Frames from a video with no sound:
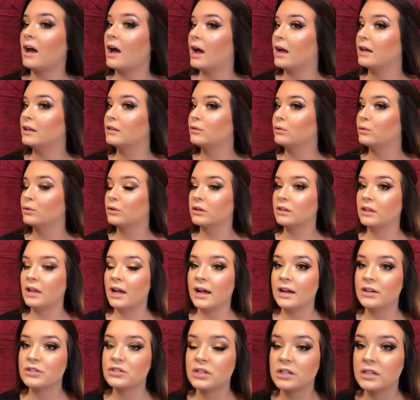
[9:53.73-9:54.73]
Eylure
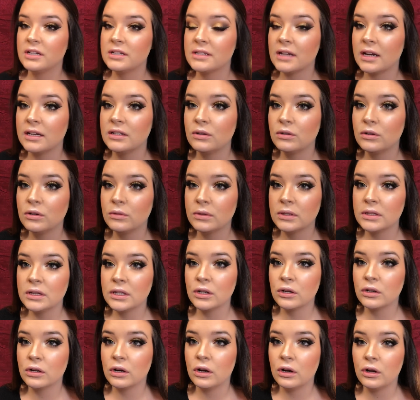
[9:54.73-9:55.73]
lashes. I don't know what
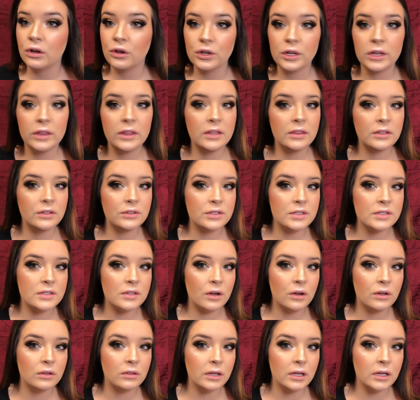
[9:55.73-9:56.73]
they're called. I think they're just
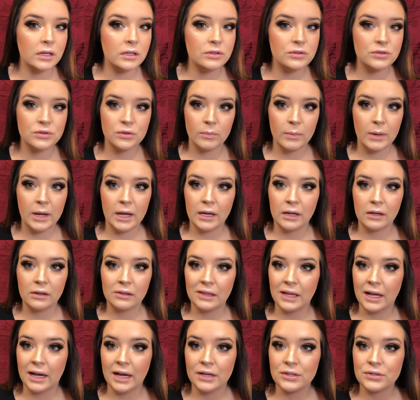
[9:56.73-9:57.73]
called like dramatic
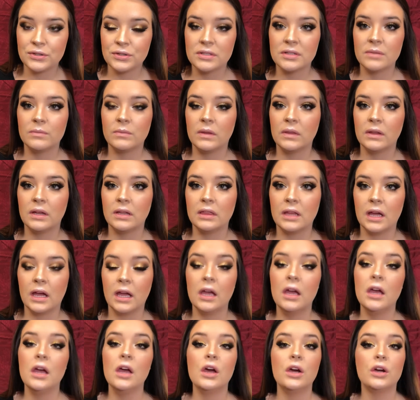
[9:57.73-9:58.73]
lash or something like
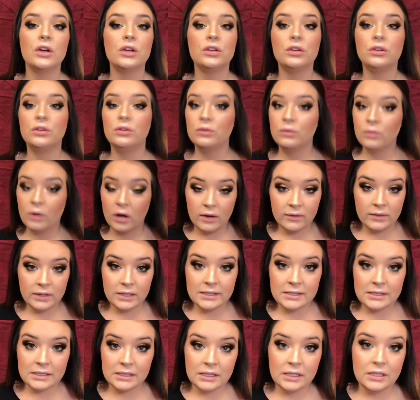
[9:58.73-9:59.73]
that. You
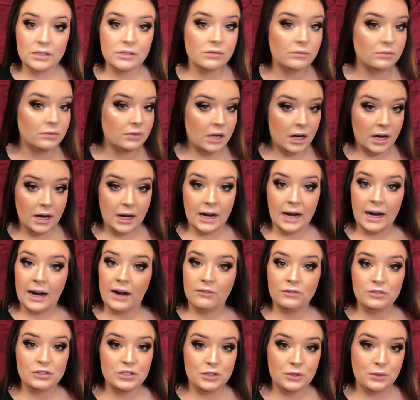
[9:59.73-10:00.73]
obviously do not
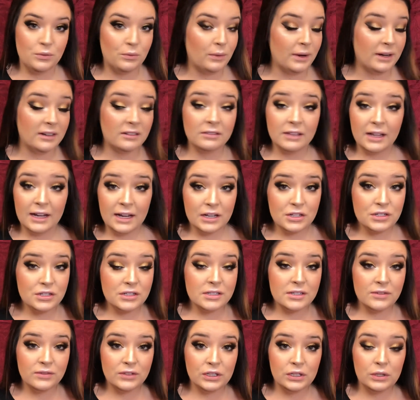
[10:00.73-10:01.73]
have to wear
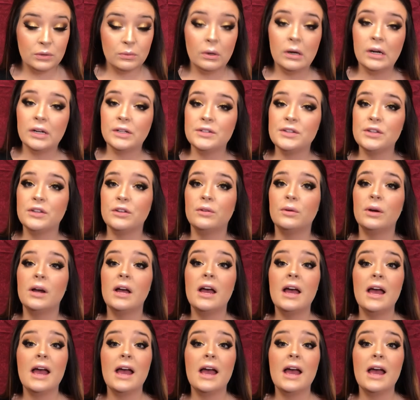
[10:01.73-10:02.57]
lashes if you don't want to,